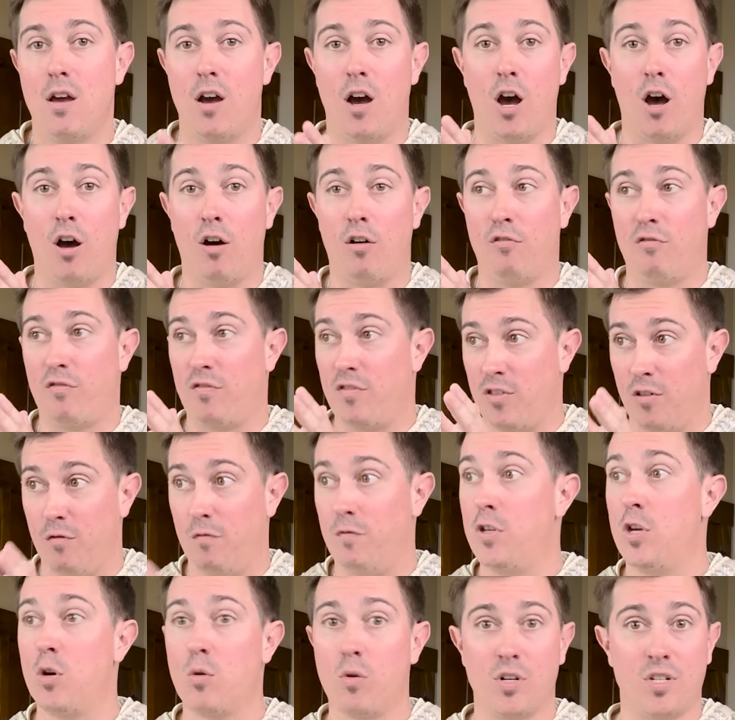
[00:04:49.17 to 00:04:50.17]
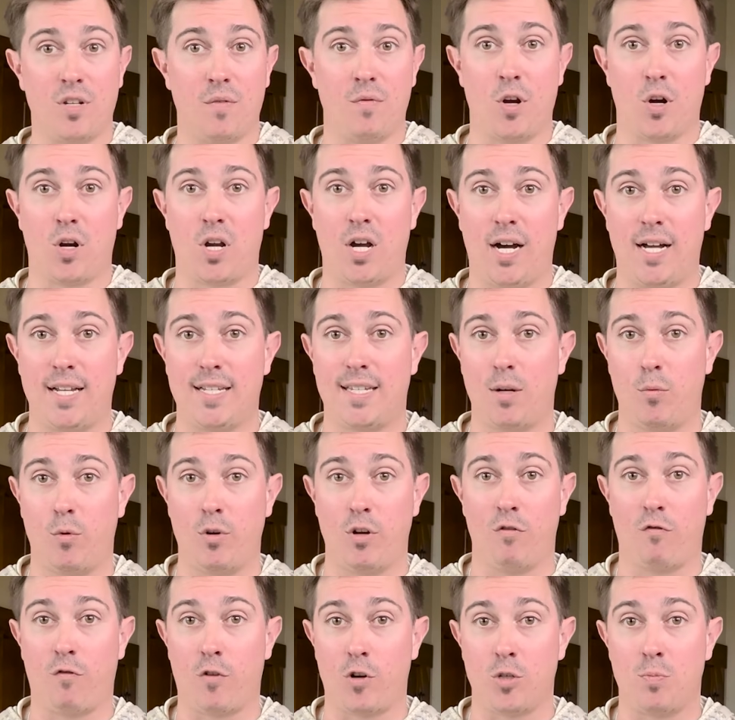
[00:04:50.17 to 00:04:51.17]
of the viewers of your content when
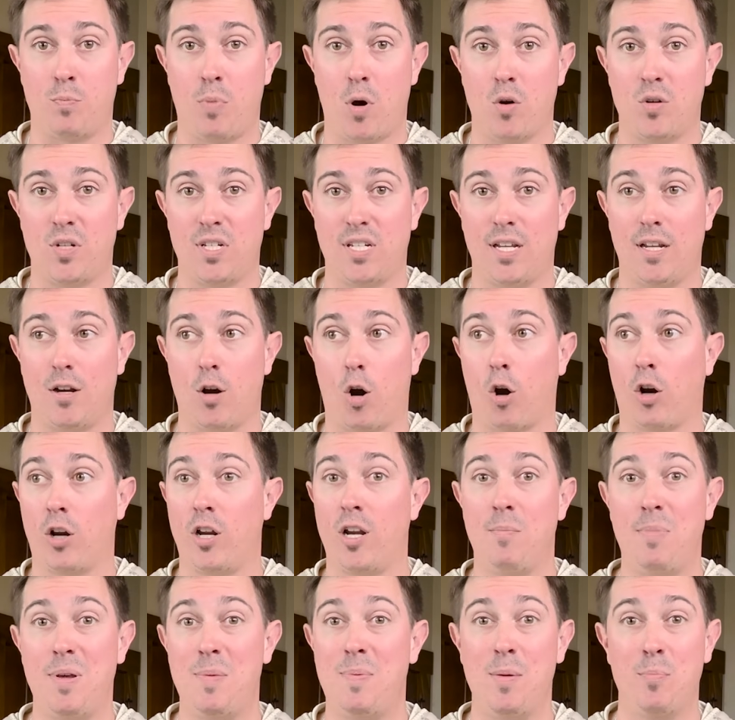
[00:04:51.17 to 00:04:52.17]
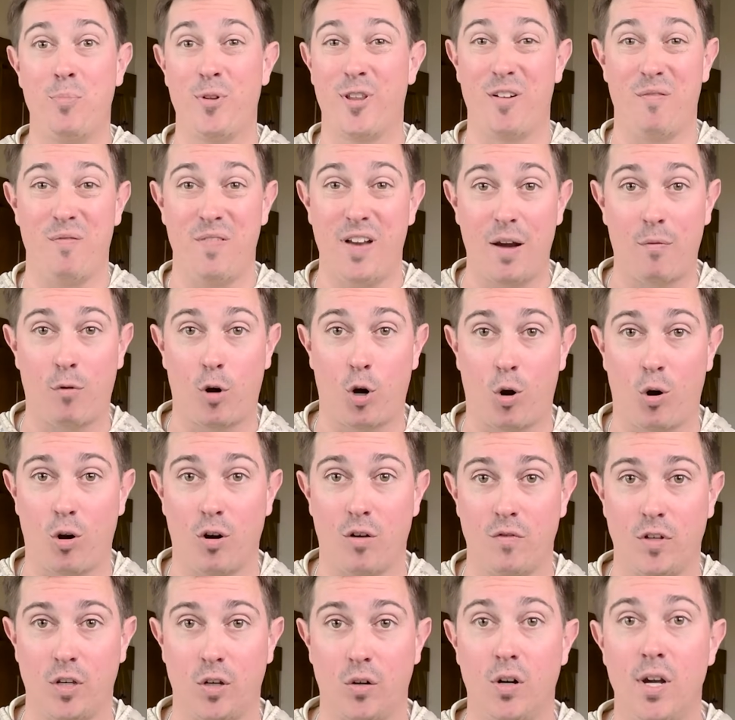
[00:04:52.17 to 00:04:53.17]
you first post it are going to be people that have never heard
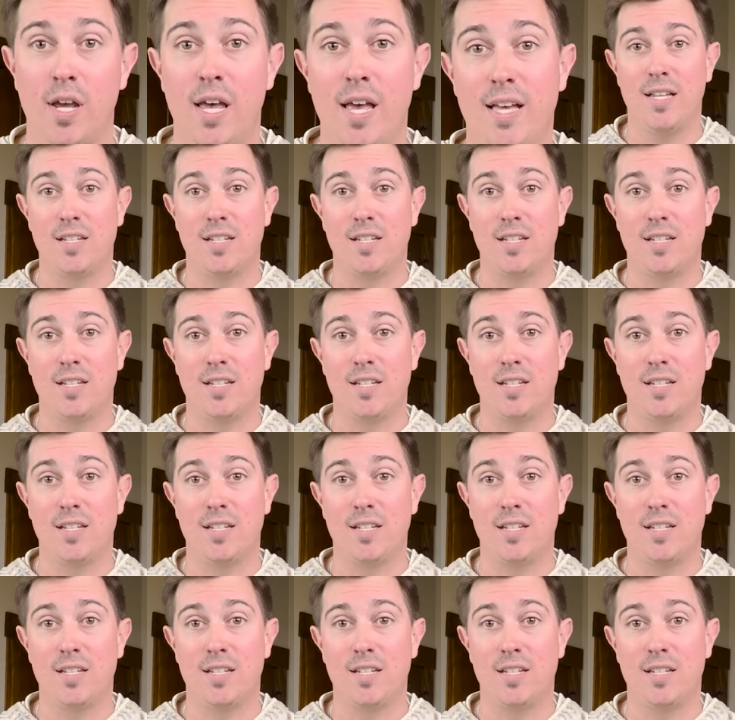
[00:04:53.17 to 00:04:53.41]
of you.